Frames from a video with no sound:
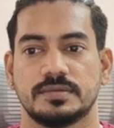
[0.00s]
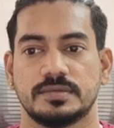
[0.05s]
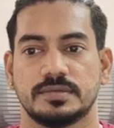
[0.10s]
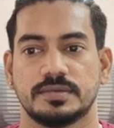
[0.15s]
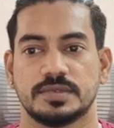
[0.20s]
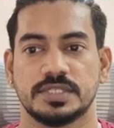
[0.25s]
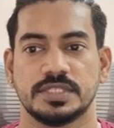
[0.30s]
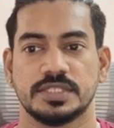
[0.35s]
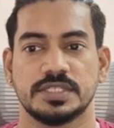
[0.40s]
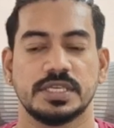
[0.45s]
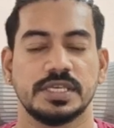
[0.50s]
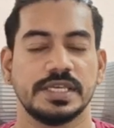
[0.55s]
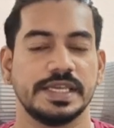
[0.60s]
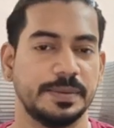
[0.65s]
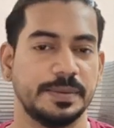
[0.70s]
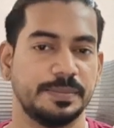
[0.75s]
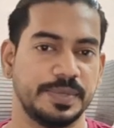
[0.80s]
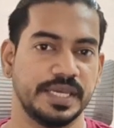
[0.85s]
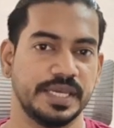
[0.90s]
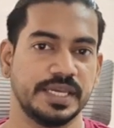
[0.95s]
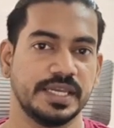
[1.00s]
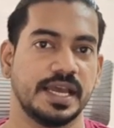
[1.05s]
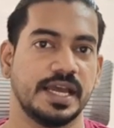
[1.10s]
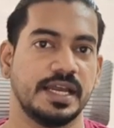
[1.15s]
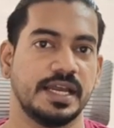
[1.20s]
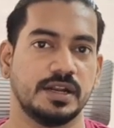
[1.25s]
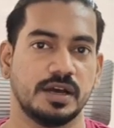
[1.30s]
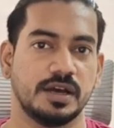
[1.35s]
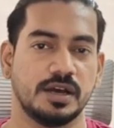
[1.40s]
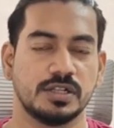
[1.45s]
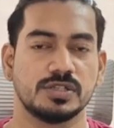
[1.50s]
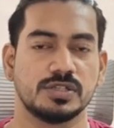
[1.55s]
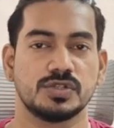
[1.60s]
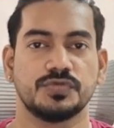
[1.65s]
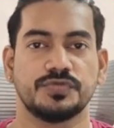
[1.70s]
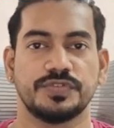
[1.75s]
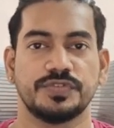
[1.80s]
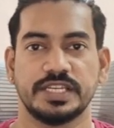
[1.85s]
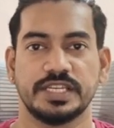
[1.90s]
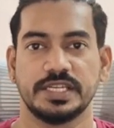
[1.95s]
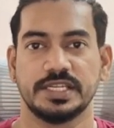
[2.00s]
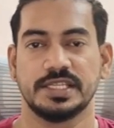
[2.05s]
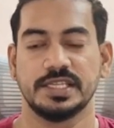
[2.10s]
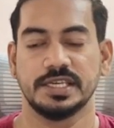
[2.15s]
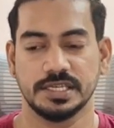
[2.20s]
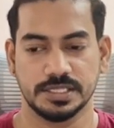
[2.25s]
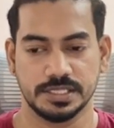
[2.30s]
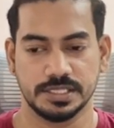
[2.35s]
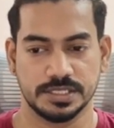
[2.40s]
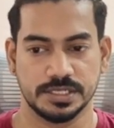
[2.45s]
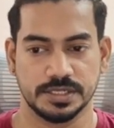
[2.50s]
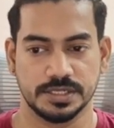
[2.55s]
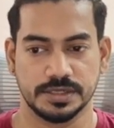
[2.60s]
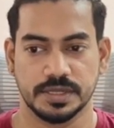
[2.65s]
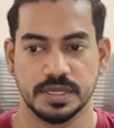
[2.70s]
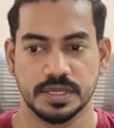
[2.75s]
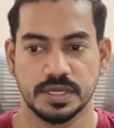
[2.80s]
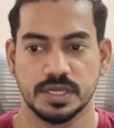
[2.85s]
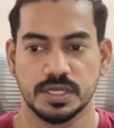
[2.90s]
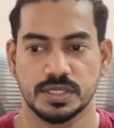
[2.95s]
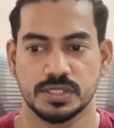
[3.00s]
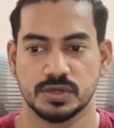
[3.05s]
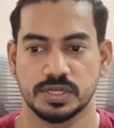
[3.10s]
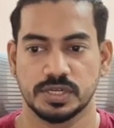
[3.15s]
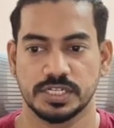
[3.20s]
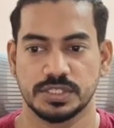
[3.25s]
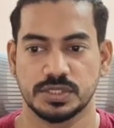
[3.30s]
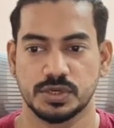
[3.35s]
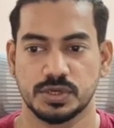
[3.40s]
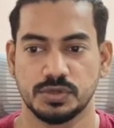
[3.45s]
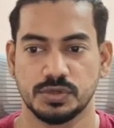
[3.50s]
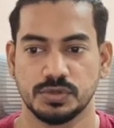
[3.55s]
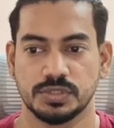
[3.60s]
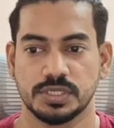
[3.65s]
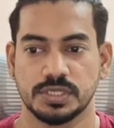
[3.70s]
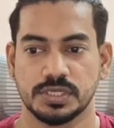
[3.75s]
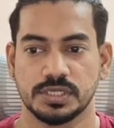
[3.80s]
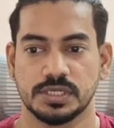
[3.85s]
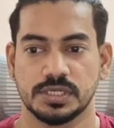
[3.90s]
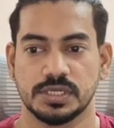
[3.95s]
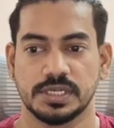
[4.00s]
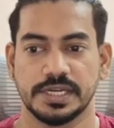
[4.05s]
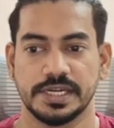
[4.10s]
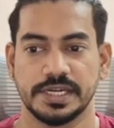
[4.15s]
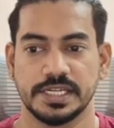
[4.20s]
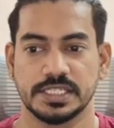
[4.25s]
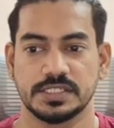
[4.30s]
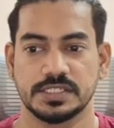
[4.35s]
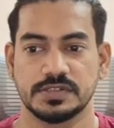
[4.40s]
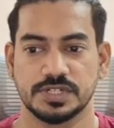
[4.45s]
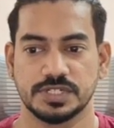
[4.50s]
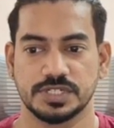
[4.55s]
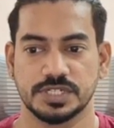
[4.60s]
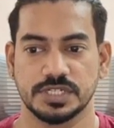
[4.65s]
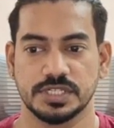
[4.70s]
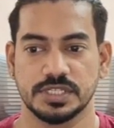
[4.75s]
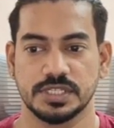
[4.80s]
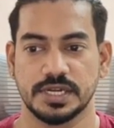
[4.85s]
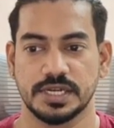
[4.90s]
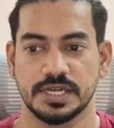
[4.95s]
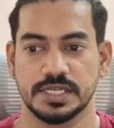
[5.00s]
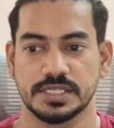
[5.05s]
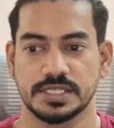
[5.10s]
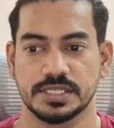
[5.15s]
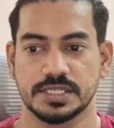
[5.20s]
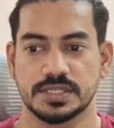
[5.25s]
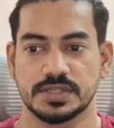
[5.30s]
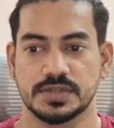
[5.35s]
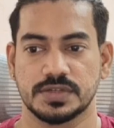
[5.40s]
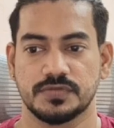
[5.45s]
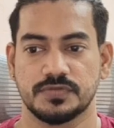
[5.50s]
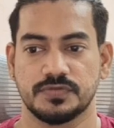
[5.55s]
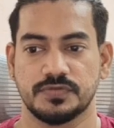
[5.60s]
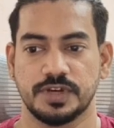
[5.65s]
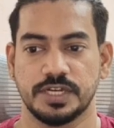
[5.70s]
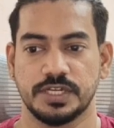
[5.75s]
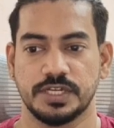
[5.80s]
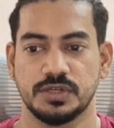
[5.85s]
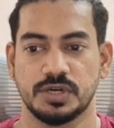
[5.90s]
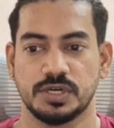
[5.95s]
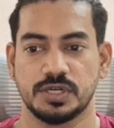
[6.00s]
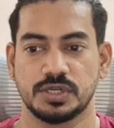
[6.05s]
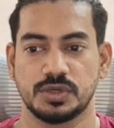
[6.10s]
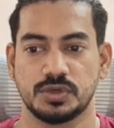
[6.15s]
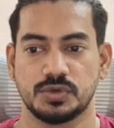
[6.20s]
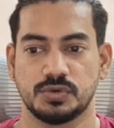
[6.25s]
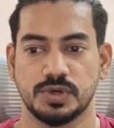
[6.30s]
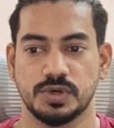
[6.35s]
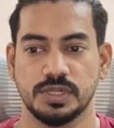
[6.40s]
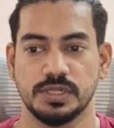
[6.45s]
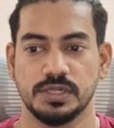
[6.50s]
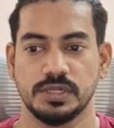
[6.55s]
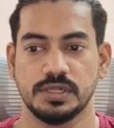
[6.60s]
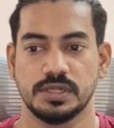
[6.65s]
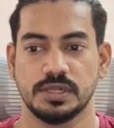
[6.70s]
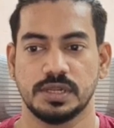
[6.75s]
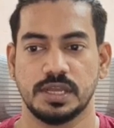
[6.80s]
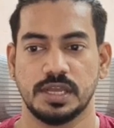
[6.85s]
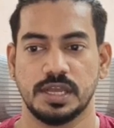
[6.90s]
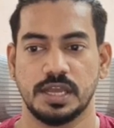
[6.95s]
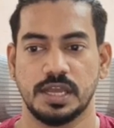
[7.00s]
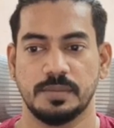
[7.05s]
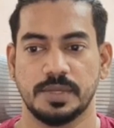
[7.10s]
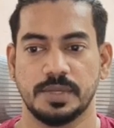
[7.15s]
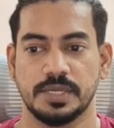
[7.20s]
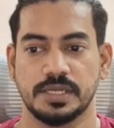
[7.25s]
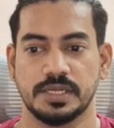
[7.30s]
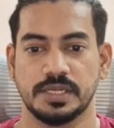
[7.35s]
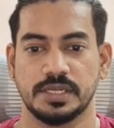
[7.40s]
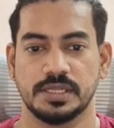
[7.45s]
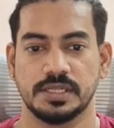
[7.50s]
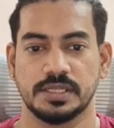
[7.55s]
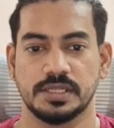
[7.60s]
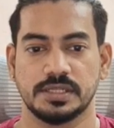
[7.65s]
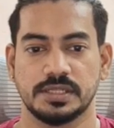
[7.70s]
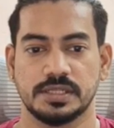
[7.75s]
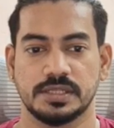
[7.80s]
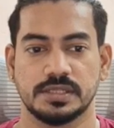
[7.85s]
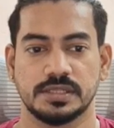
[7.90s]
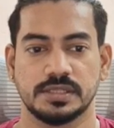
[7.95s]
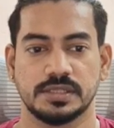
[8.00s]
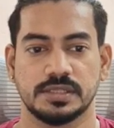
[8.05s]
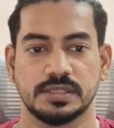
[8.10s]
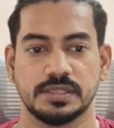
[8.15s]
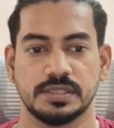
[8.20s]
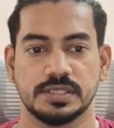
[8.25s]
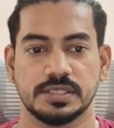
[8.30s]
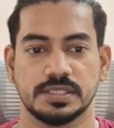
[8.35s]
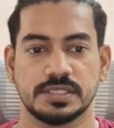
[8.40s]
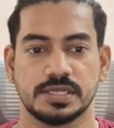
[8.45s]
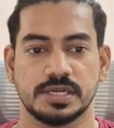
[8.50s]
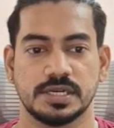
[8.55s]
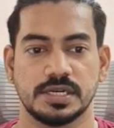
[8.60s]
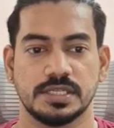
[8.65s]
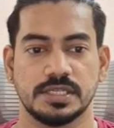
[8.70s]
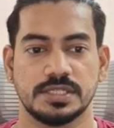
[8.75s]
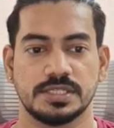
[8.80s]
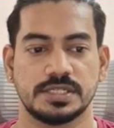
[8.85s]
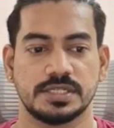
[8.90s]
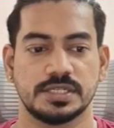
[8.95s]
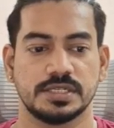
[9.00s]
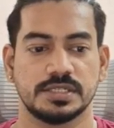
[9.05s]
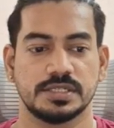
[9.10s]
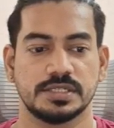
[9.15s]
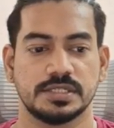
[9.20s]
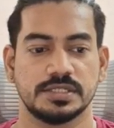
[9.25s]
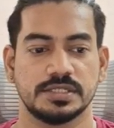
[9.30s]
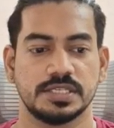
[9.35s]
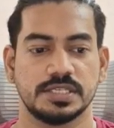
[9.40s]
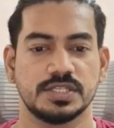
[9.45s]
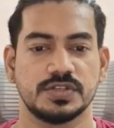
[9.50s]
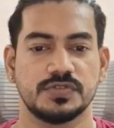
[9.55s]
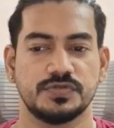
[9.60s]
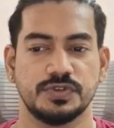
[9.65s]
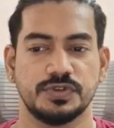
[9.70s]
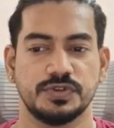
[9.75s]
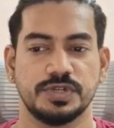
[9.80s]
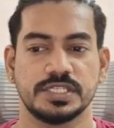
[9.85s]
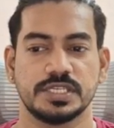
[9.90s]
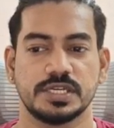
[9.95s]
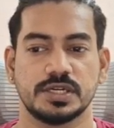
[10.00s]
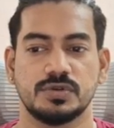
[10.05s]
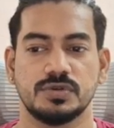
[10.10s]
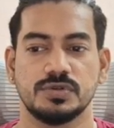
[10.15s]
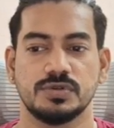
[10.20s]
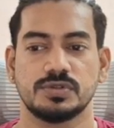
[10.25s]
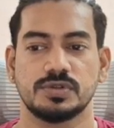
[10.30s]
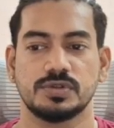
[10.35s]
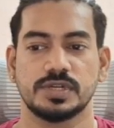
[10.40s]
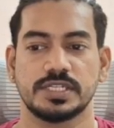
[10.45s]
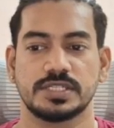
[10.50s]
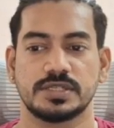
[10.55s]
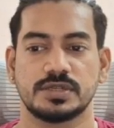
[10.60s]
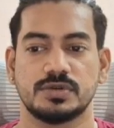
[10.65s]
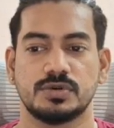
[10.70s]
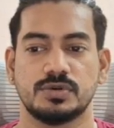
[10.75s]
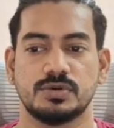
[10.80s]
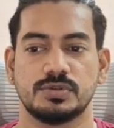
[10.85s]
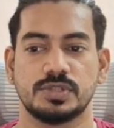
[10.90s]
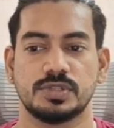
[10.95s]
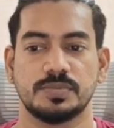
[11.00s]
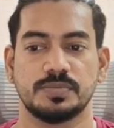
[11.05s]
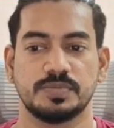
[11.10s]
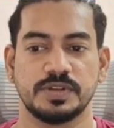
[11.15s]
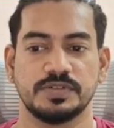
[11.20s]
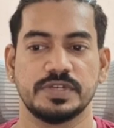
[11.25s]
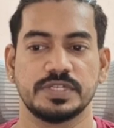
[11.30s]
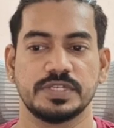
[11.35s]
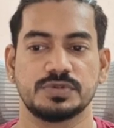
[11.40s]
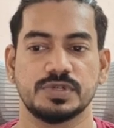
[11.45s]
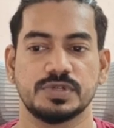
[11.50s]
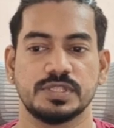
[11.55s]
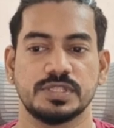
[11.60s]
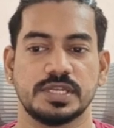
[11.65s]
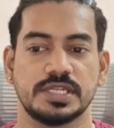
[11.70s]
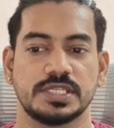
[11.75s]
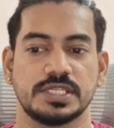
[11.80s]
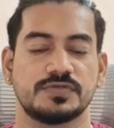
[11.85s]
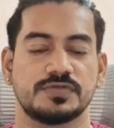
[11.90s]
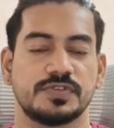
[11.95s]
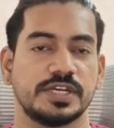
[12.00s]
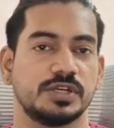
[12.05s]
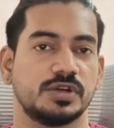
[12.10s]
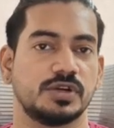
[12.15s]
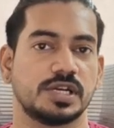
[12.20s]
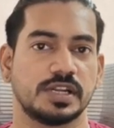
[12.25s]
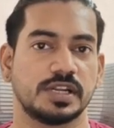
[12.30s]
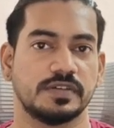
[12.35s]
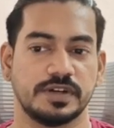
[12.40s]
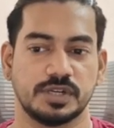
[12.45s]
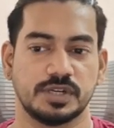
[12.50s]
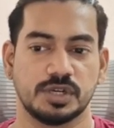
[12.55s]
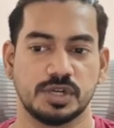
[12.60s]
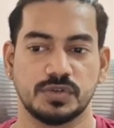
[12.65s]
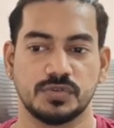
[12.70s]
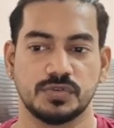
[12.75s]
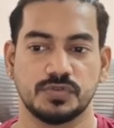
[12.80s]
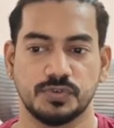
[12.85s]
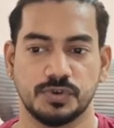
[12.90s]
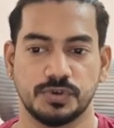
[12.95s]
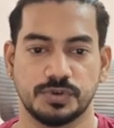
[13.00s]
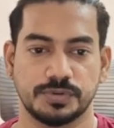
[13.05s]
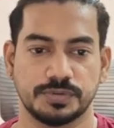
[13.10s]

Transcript: This is the API, and also we need the engine. So let's go to the latest version, that is 5.12. I mean, this is released just few days ago. So let's go to the previous one, that is 5.11.4.